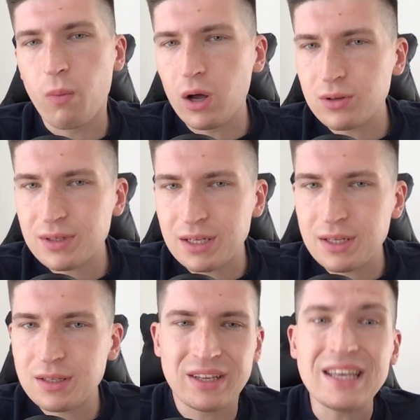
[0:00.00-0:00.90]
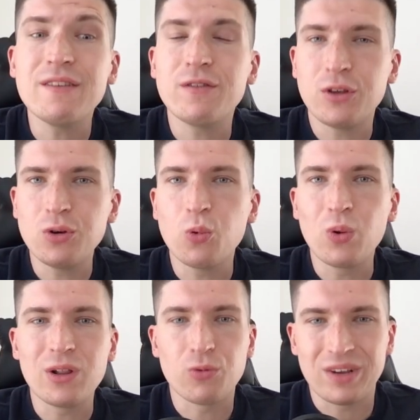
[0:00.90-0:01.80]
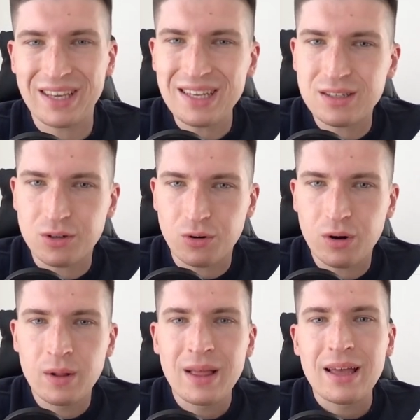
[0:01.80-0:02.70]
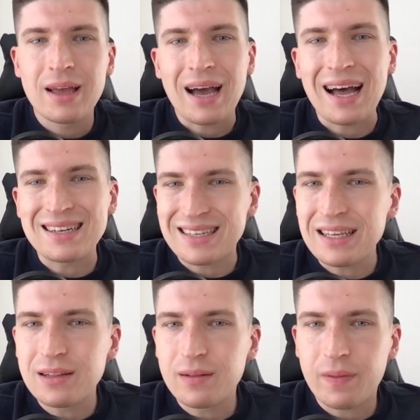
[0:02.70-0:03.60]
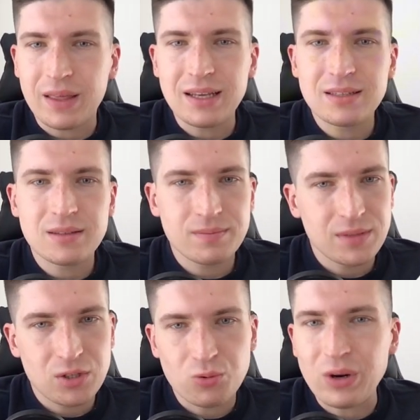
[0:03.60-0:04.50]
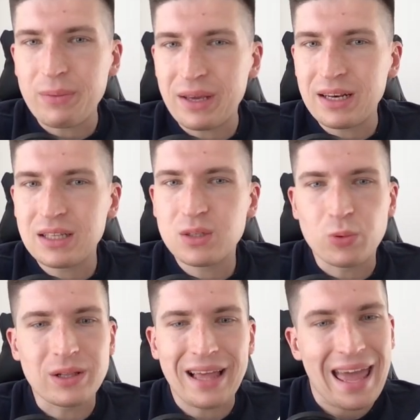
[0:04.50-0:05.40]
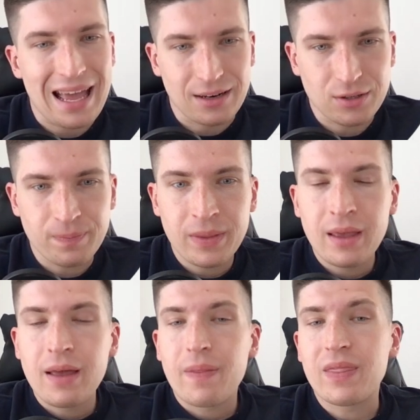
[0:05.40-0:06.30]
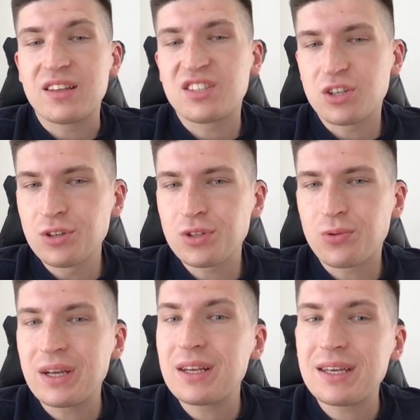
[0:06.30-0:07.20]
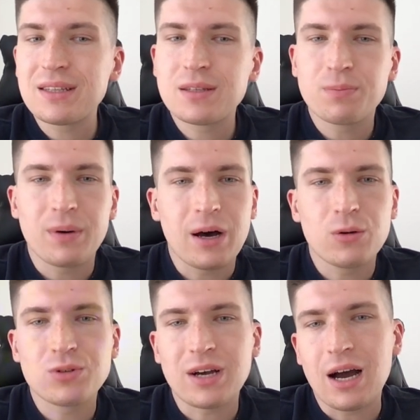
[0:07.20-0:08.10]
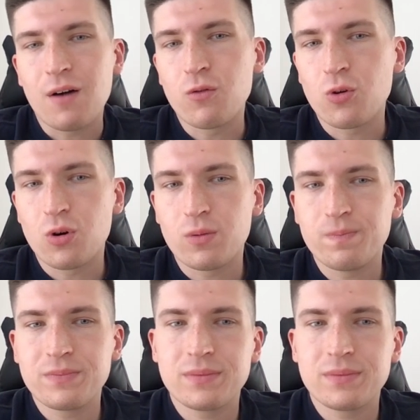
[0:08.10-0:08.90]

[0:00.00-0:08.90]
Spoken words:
bonuses if you will register until these 3 minutes will end. The third screen is about our